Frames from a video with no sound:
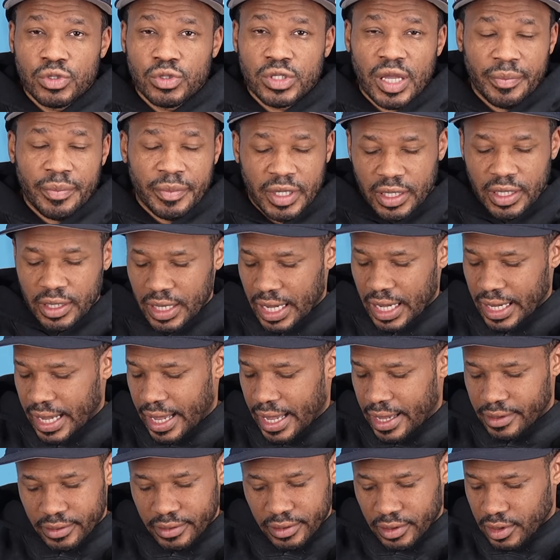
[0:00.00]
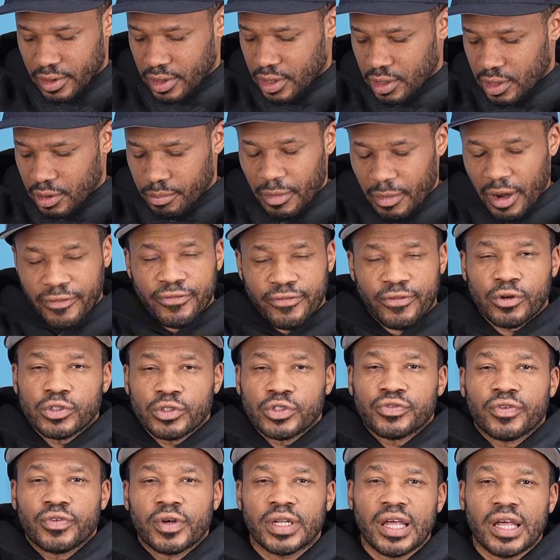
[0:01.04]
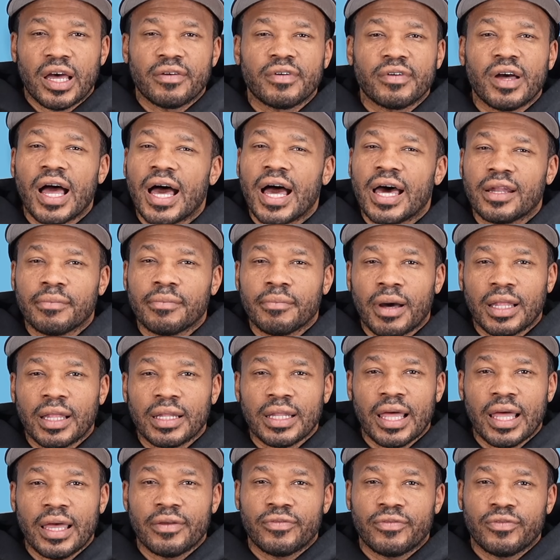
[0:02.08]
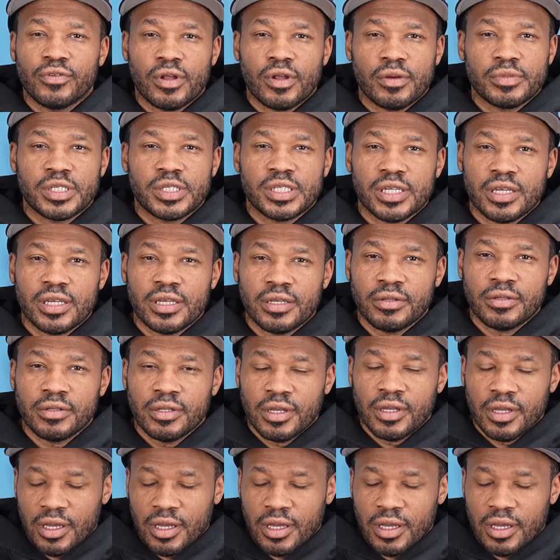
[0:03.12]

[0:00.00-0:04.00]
I mean, I got my first friend I ever had in my life, you know what I'm saying?